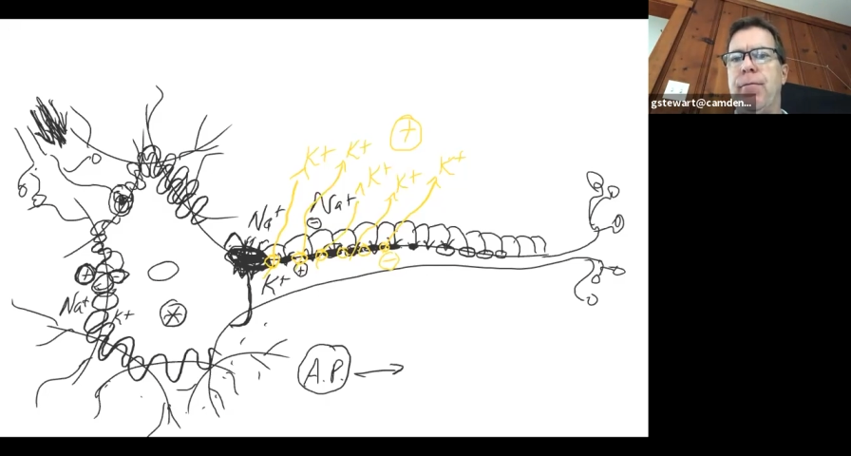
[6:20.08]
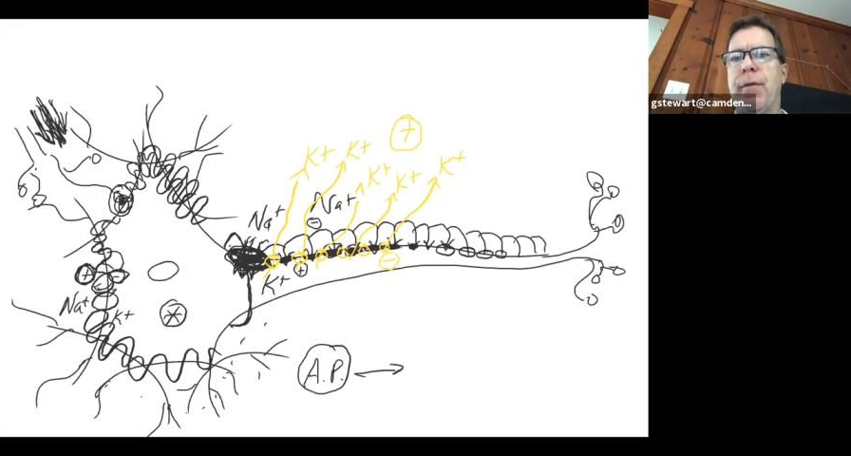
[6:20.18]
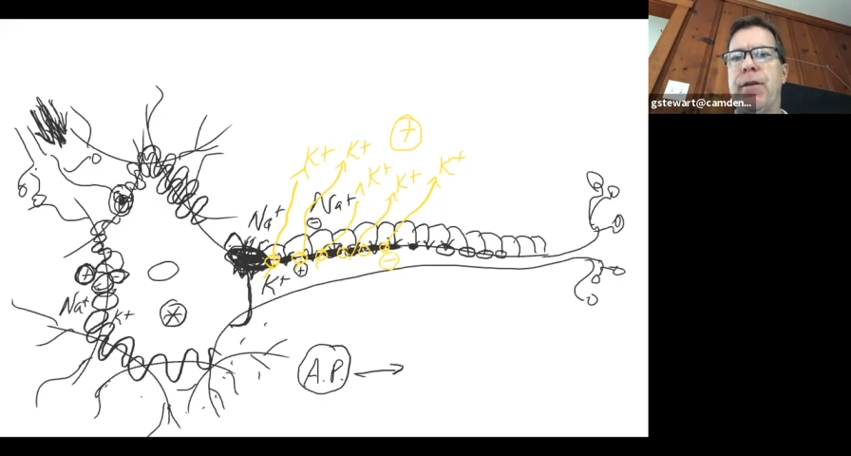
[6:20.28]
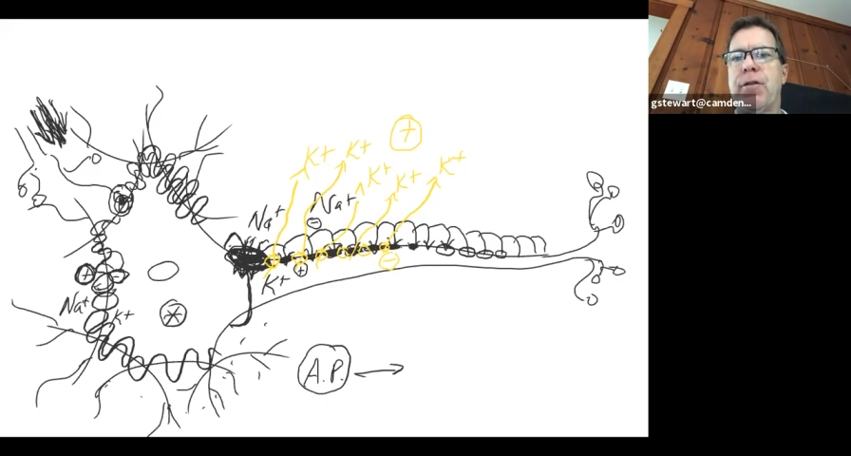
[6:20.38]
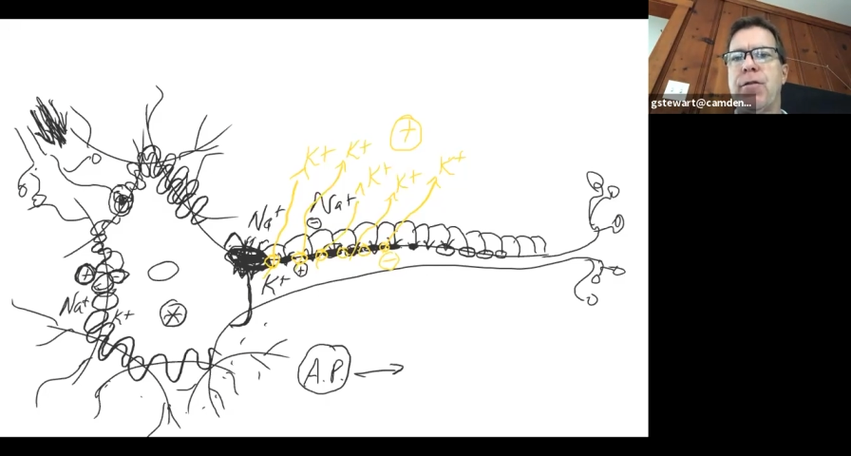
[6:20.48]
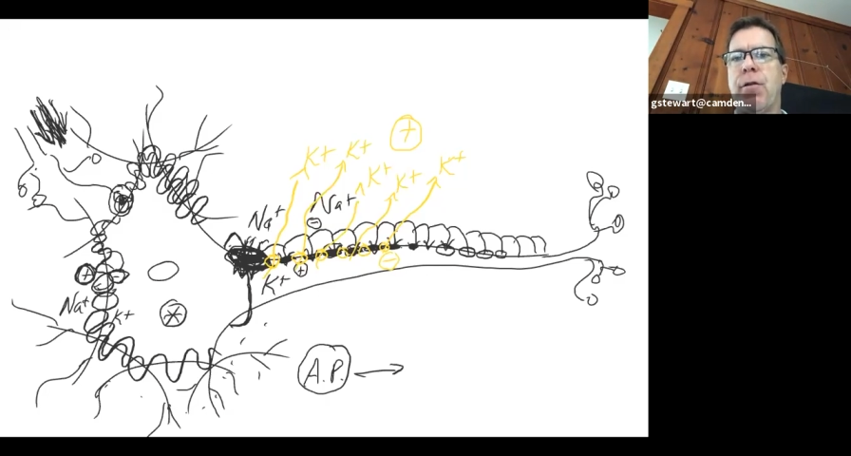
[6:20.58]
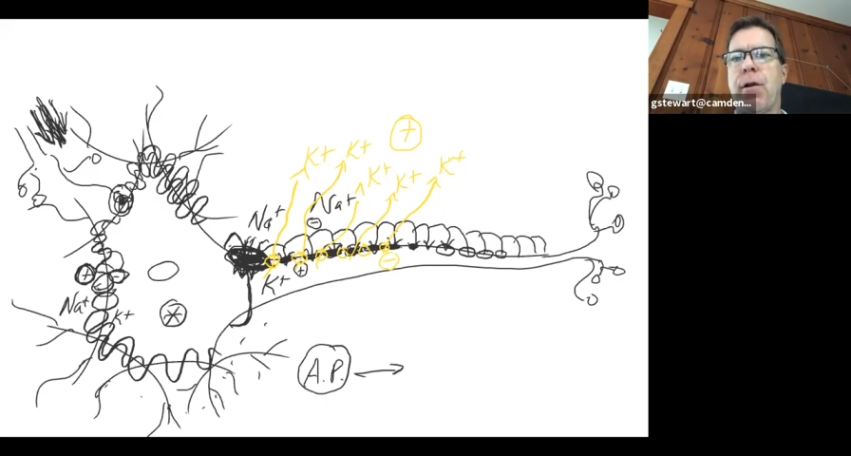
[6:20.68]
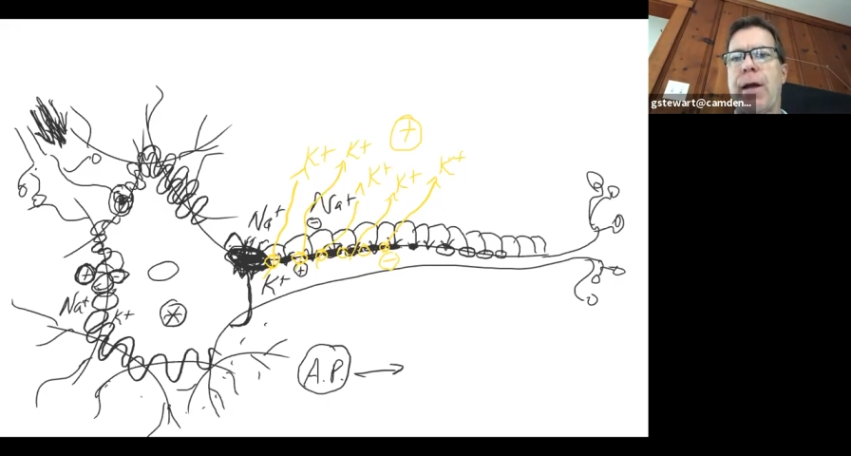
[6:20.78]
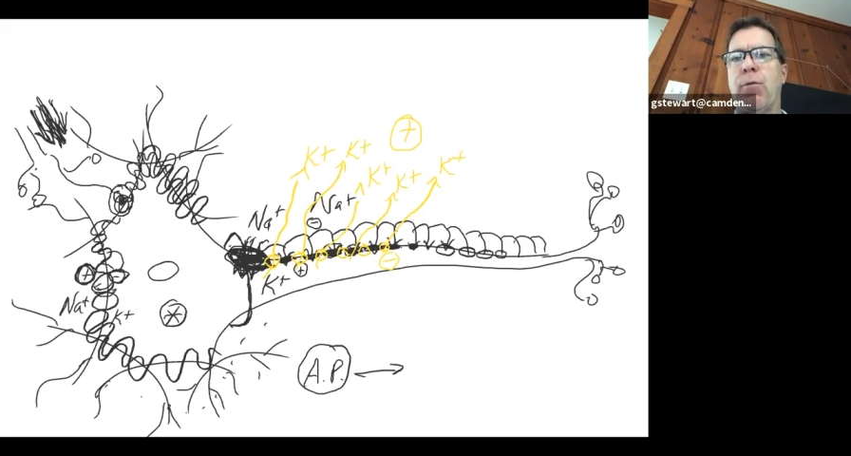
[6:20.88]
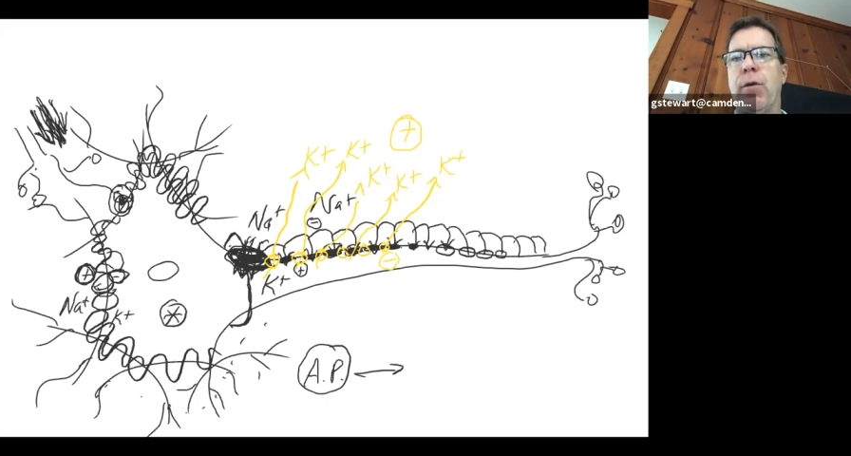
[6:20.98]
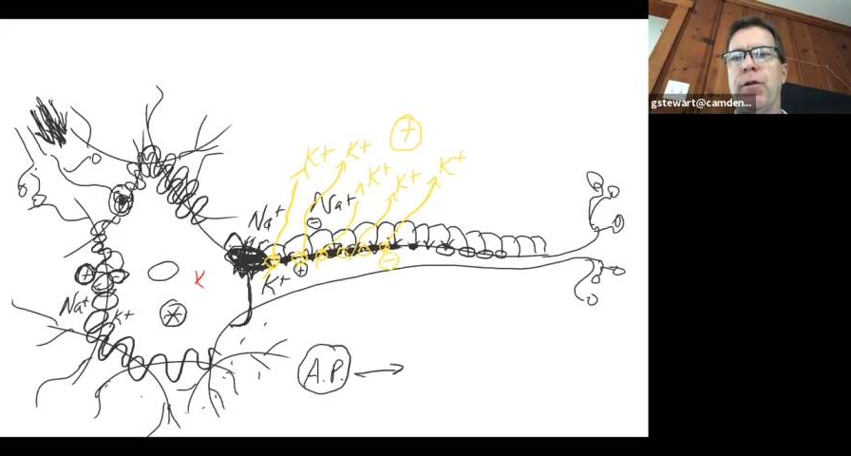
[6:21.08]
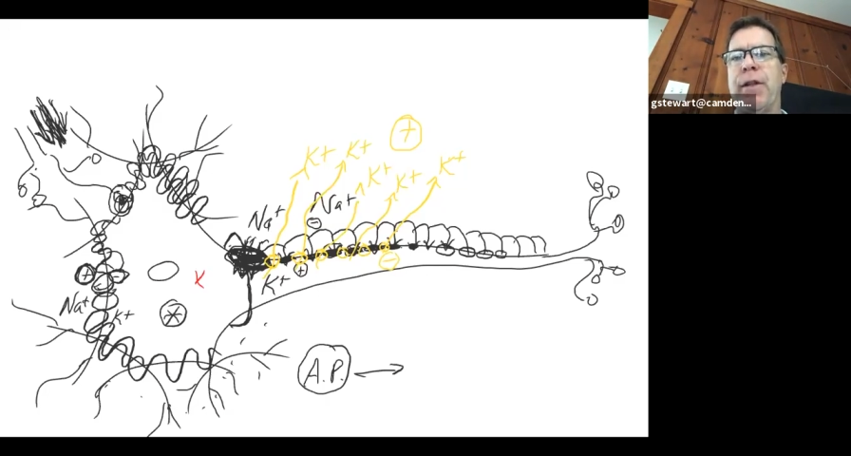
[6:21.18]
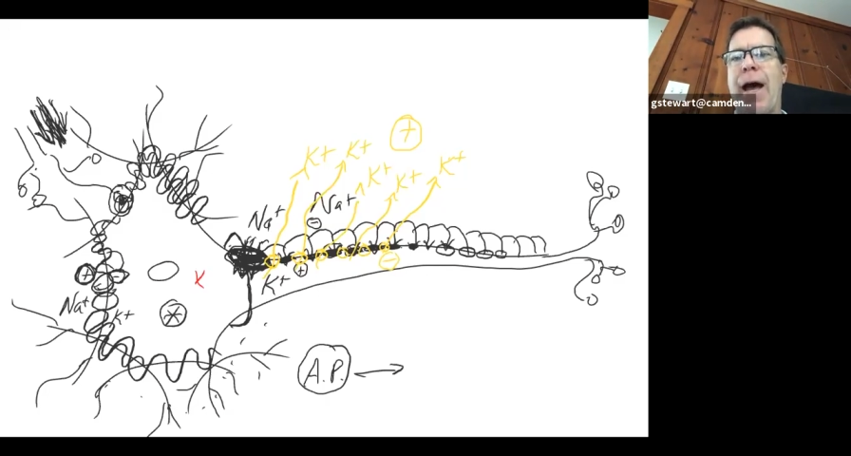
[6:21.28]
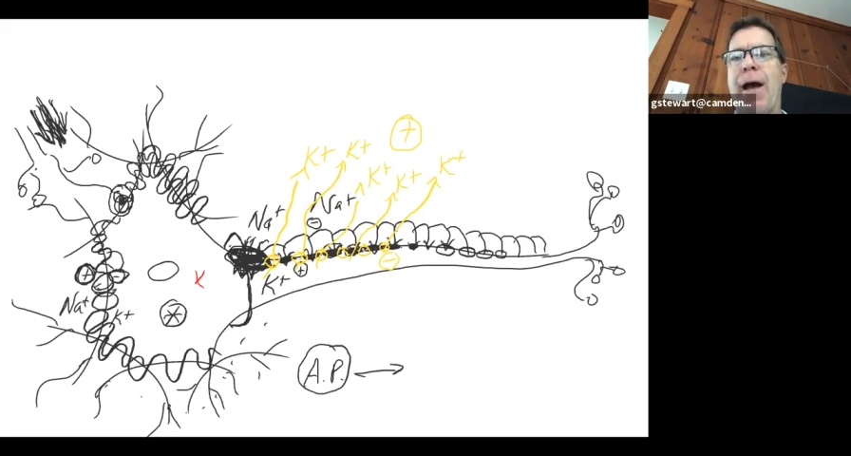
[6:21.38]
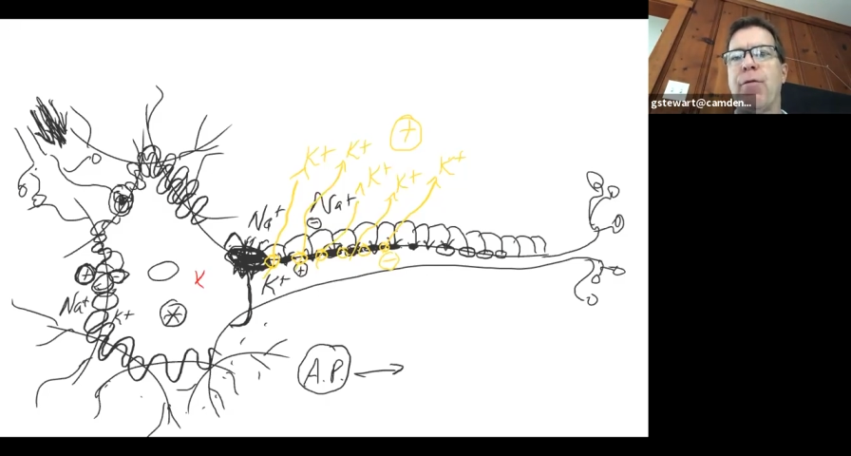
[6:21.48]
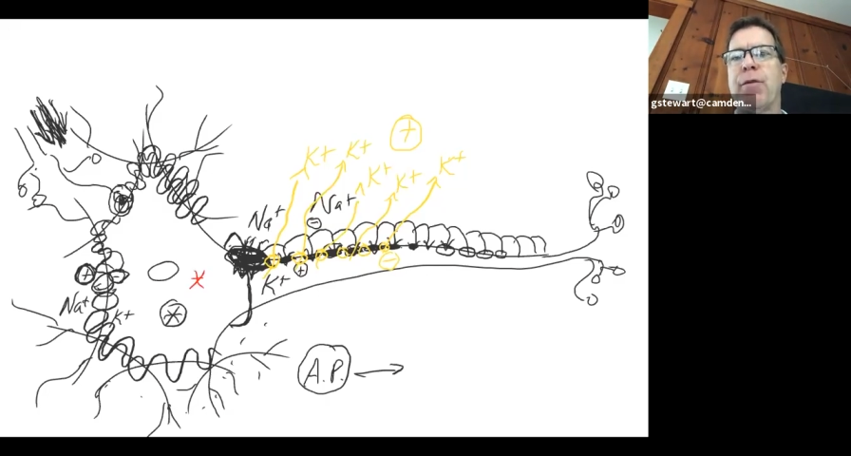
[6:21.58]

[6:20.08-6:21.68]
this neuron, will not